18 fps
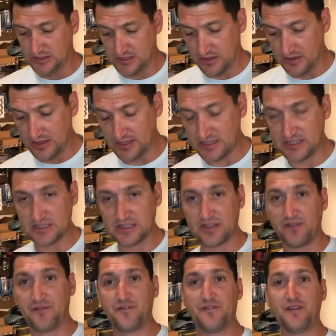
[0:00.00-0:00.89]
So this
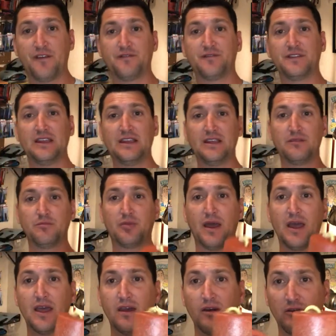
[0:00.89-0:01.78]
is the
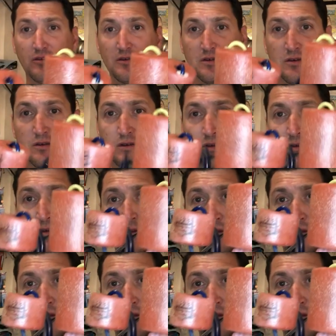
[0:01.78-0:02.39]
15 pound